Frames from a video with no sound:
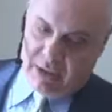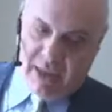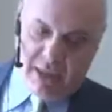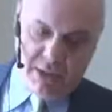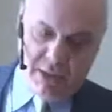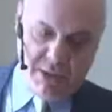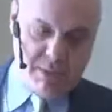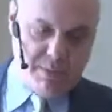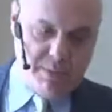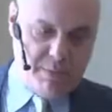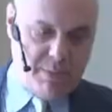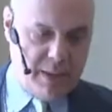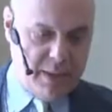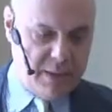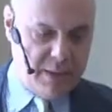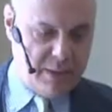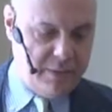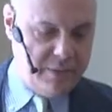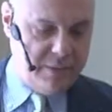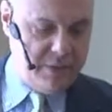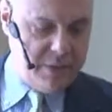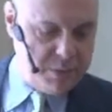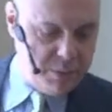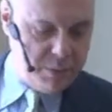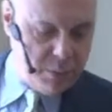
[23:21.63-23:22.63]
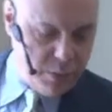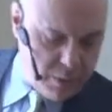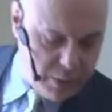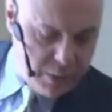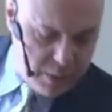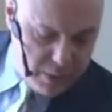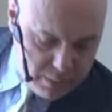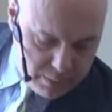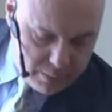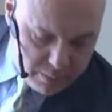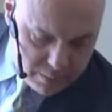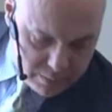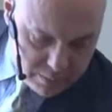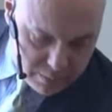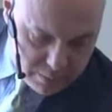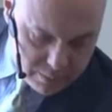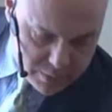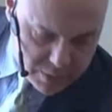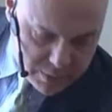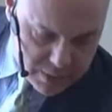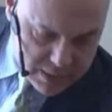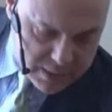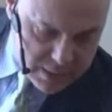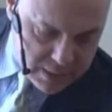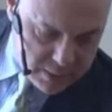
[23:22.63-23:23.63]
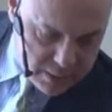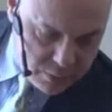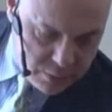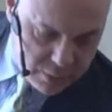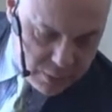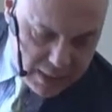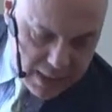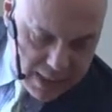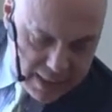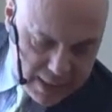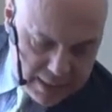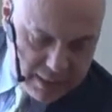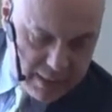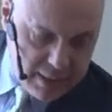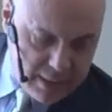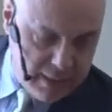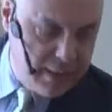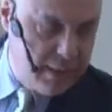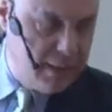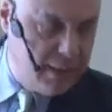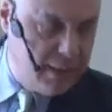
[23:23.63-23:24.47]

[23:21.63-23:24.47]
touched part this morning just to get